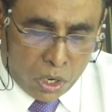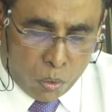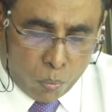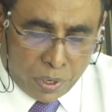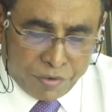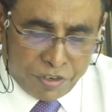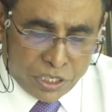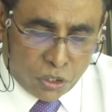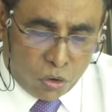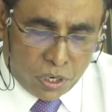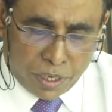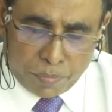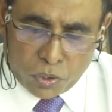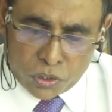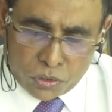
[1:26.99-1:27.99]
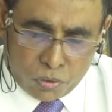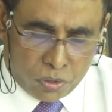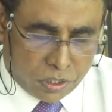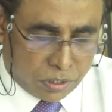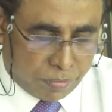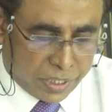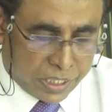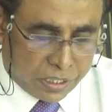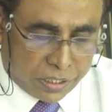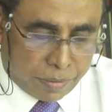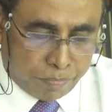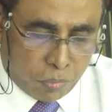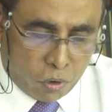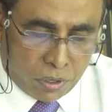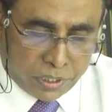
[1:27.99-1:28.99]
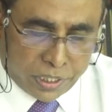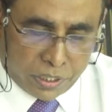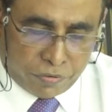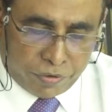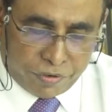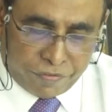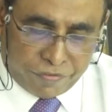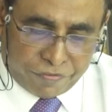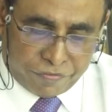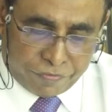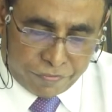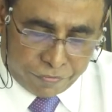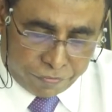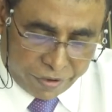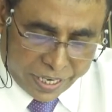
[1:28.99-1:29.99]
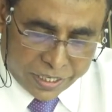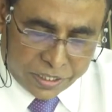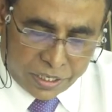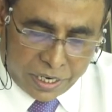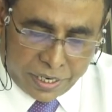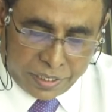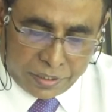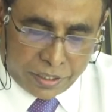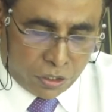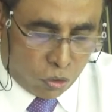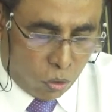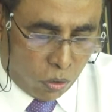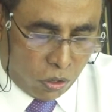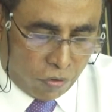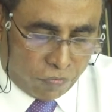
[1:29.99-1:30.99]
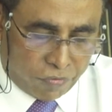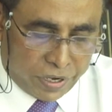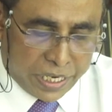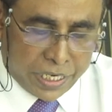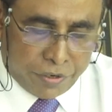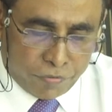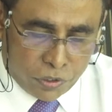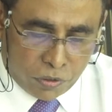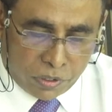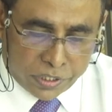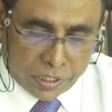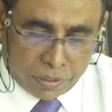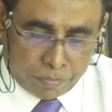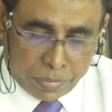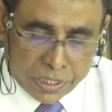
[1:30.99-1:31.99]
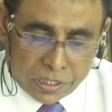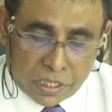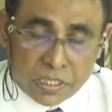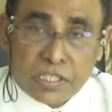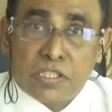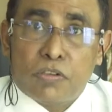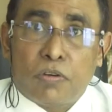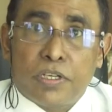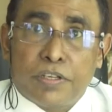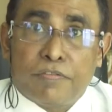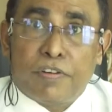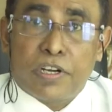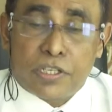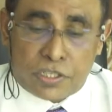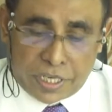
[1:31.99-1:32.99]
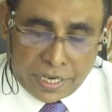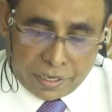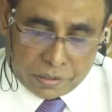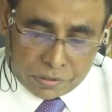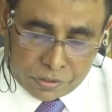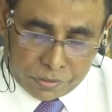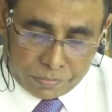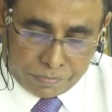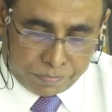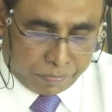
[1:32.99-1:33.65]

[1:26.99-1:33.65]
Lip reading: When we talk about tourism, it is important that we factor in the role of individuals and businesses on different scales.